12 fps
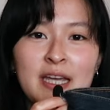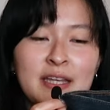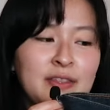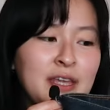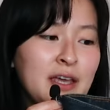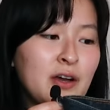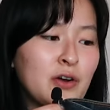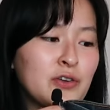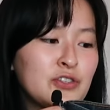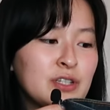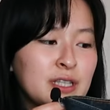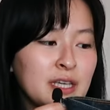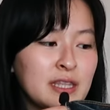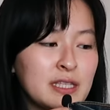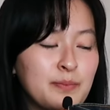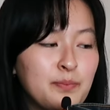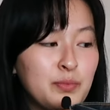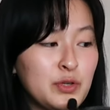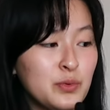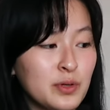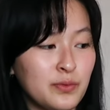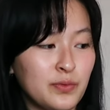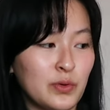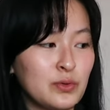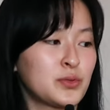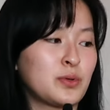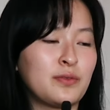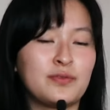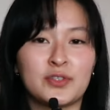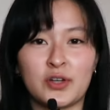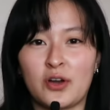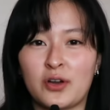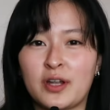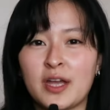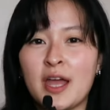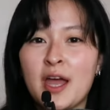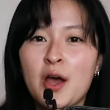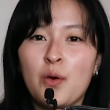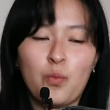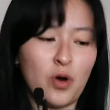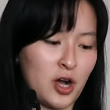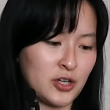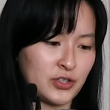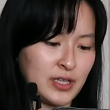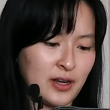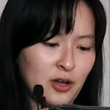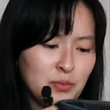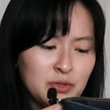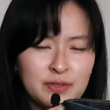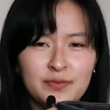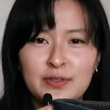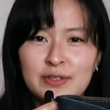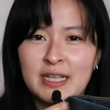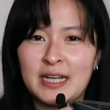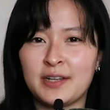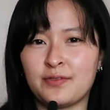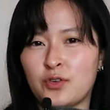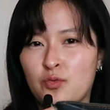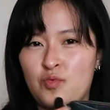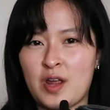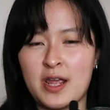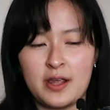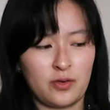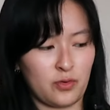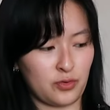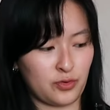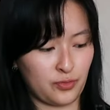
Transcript: and they are just like this beautiful sort of dark wash that almost feels kind of gray or